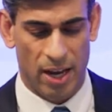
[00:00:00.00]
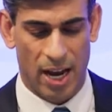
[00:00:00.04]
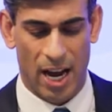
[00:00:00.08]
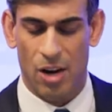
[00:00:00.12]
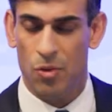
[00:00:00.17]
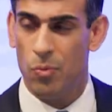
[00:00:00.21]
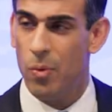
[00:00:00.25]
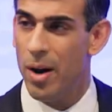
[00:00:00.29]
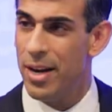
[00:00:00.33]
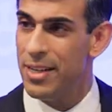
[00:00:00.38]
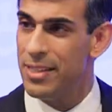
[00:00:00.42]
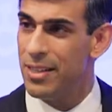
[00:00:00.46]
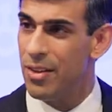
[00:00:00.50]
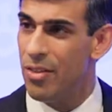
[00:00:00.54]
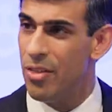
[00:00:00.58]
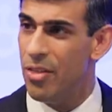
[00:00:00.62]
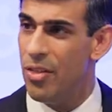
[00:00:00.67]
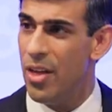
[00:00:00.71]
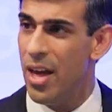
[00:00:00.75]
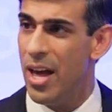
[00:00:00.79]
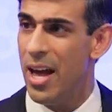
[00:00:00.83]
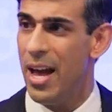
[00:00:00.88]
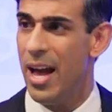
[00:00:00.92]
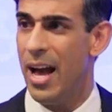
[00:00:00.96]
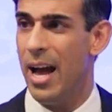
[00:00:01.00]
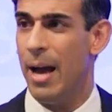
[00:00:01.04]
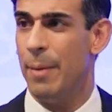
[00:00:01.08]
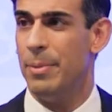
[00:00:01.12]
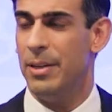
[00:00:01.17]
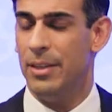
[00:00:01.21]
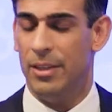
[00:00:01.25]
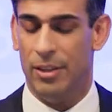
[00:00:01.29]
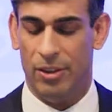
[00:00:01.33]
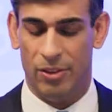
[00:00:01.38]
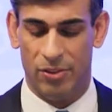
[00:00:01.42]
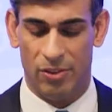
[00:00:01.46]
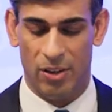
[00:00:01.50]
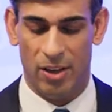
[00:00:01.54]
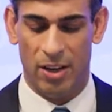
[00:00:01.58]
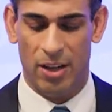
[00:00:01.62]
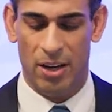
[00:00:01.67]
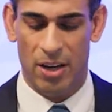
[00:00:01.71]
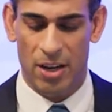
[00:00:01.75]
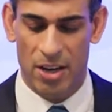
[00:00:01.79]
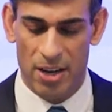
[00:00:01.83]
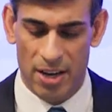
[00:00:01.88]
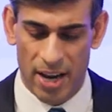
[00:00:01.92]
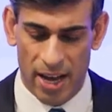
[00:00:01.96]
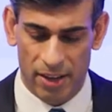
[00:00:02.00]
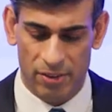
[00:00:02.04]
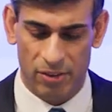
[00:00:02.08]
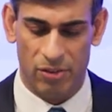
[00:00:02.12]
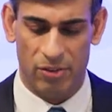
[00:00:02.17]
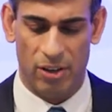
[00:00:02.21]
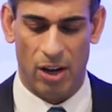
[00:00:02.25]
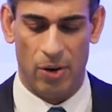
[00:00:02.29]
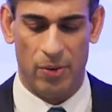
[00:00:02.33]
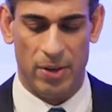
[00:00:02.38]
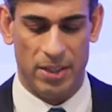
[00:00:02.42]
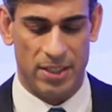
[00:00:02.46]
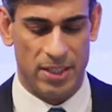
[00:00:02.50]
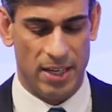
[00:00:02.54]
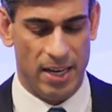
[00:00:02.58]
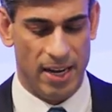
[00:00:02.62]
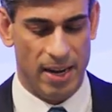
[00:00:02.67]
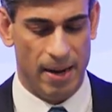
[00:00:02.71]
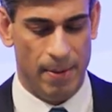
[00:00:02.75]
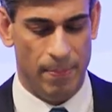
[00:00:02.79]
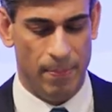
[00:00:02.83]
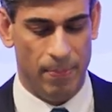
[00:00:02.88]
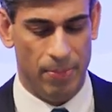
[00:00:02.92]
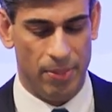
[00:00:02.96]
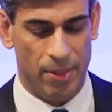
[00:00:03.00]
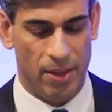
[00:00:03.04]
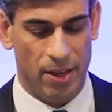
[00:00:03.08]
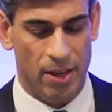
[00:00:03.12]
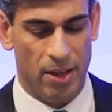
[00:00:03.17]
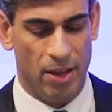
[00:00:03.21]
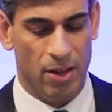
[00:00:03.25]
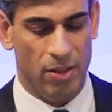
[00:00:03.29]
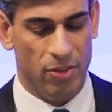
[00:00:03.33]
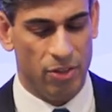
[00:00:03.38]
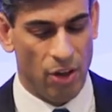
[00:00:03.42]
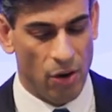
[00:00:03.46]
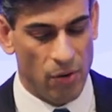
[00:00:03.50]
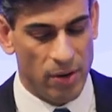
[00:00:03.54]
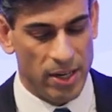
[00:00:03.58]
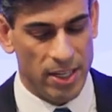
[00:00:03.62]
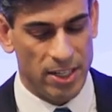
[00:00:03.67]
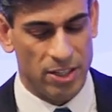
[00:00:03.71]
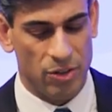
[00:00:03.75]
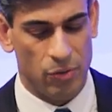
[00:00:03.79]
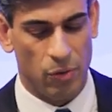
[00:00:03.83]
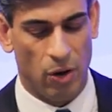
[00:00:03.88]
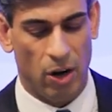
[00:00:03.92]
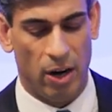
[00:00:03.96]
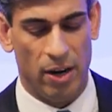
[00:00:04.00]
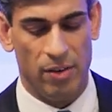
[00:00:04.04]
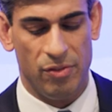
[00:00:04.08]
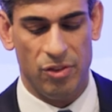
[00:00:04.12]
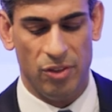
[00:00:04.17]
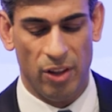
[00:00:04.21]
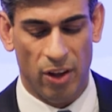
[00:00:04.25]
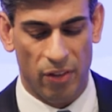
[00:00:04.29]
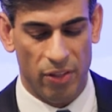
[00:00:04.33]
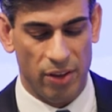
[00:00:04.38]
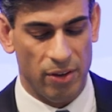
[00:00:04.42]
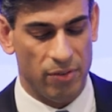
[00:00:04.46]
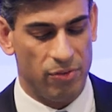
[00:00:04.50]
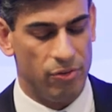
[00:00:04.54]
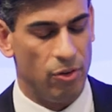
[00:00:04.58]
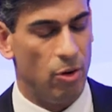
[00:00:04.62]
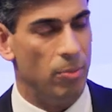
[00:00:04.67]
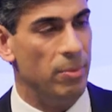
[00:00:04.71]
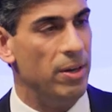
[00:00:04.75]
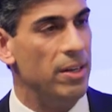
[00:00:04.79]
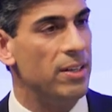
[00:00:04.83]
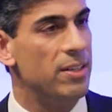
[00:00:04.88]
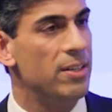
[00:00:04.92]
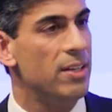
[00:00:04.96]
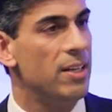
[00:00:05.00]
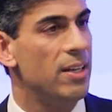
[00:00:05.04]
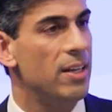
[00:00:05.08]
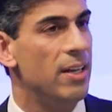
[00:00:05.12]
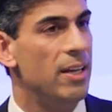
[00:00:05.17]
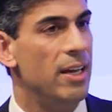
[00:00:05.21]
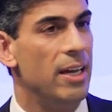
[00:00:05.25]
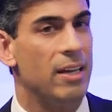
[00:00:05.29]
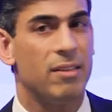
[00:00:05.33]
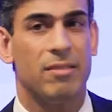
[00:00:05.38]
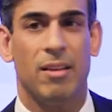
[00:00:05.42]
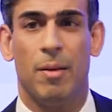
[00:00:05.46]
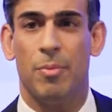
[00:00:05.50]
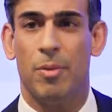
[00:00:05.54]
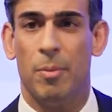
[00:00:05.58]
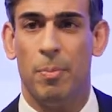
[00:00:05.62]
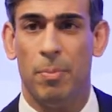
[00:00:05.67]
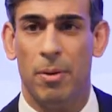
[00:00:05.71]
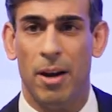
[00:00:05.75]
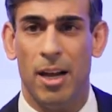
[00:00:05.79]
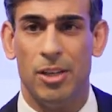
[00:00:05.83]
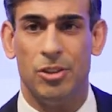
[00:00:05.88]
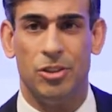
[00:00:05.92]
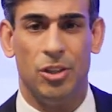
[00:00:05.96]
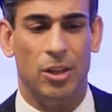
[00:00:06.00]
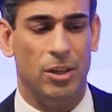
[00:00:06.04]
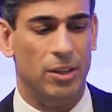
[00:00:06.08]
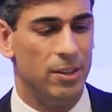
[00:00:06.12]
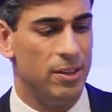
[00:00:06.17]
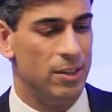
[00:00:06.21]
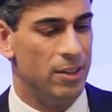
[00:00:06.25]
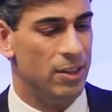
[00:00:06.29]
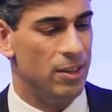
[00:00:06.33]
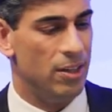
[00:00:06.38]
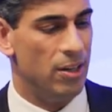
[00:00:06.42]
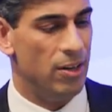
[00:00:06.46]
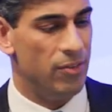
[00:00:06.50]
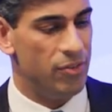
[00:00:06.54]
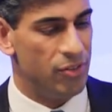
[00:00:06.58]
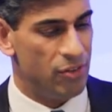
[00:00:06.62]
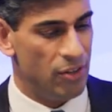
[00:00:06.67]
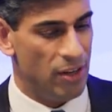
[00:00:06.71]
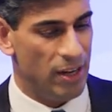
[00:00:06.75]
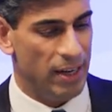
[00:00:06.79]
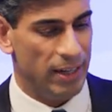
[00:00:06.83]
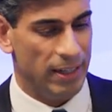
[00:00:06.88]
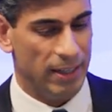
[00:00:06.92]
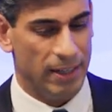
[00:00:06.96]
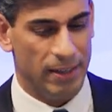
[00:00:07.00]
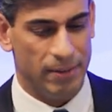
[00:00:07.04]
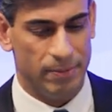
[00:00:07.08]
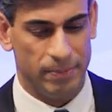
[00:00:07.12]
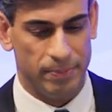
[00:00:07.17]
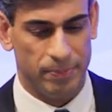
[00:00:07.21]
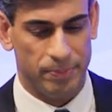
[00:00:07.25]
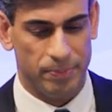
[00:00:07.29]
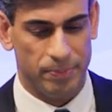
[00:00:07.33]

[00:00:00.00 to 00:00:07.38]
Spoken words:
and render their happiness necessary to him, though he derives nothing from it except the pleasure of seeing it.